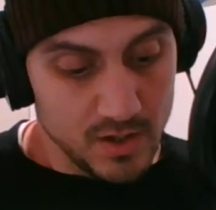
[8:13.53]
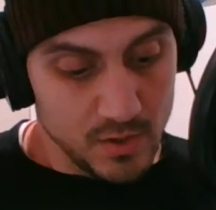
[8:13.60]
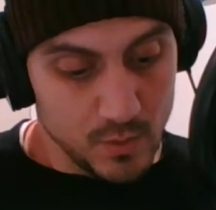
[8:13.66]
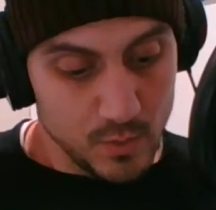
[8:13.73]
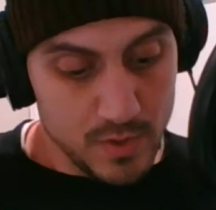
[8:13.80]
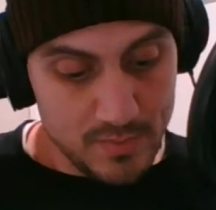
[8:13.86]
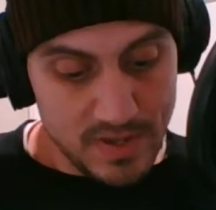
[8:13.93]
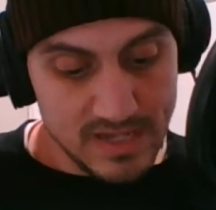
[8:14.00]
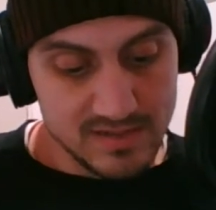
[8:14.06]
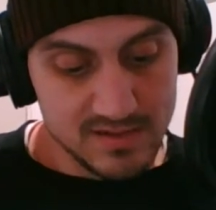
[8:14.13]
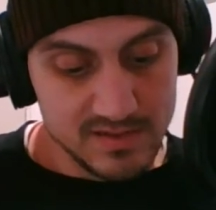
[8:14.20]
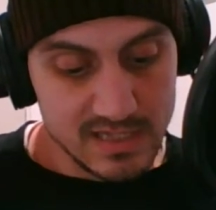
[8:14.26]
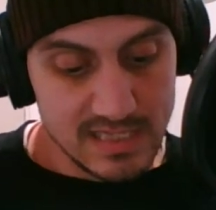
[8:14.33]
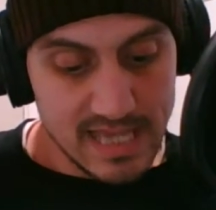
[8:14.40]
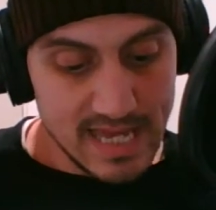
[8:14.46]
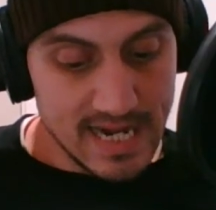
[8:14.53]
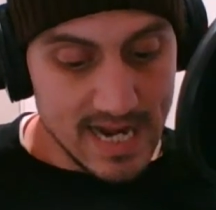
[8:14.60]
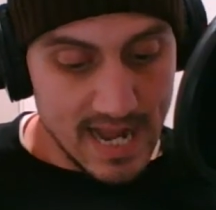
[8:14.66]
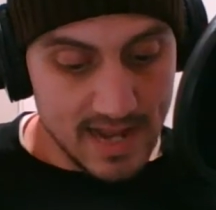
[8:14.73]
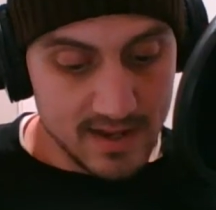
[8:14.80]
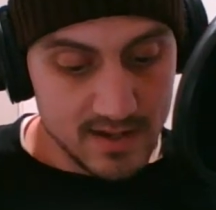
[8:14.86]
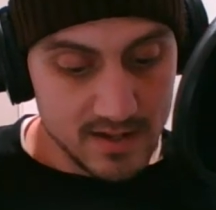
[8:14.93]
We basically laid an
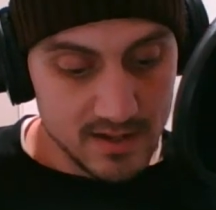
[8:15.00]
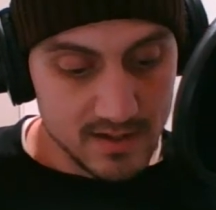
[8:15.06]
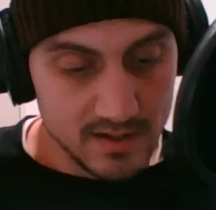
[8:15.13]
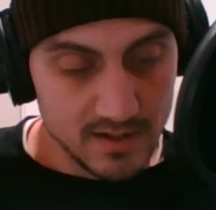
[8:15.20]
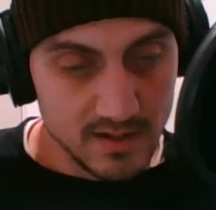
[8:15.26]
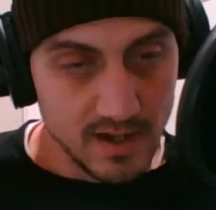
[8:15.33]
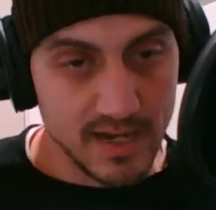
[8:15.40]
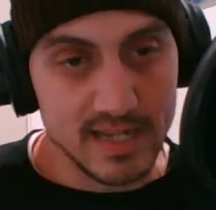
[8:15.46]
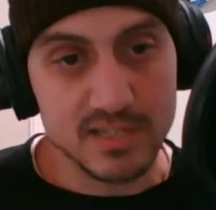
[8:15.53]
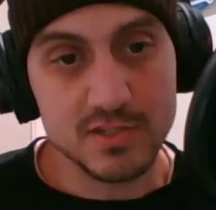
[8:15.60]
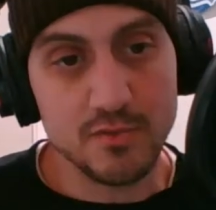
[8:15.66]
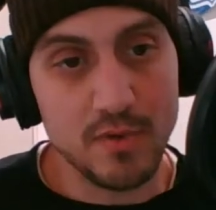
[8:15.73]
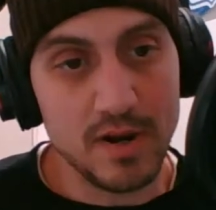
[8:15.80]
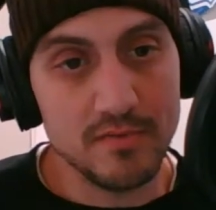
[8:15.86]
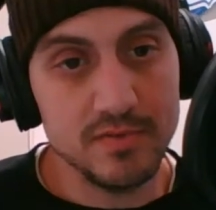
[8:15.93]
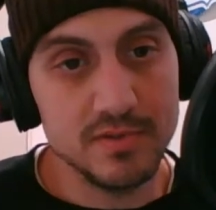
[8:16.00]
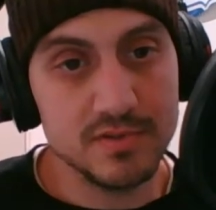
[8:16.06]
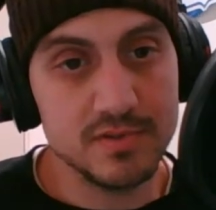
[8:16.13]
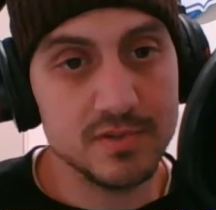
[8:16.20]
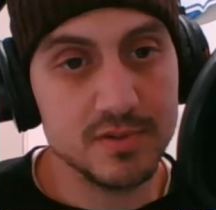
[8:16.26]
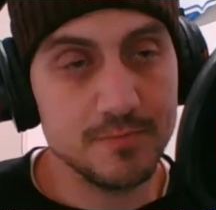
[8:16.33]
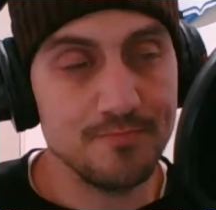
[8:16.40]
egg against the
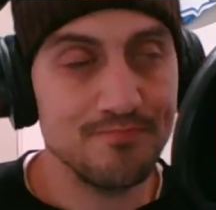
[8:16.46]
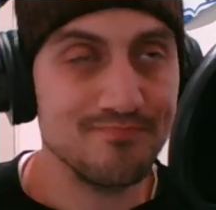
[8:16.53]
Ravens.